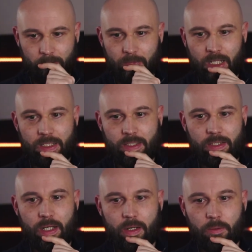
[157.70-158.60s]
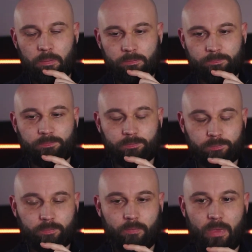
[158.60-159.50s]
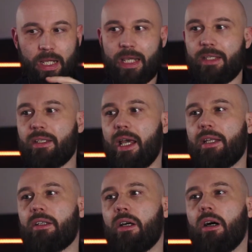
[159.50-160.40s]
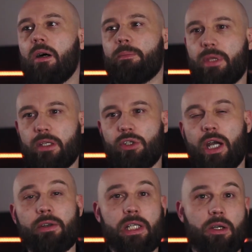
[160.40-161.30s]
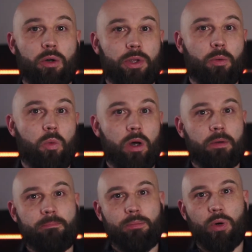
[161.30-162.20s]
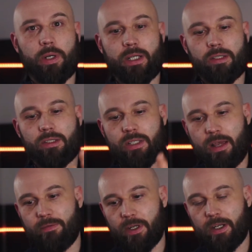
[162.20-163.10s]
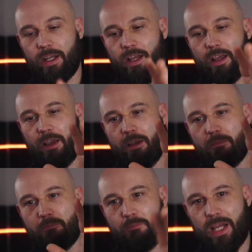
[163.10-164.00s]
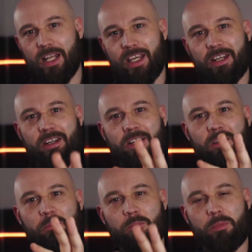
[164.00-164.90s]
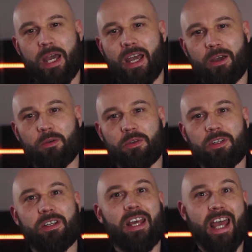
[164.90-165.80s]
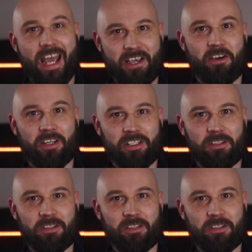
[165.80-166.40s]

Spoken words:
And so he set up this charity called the £1.7 million haircut.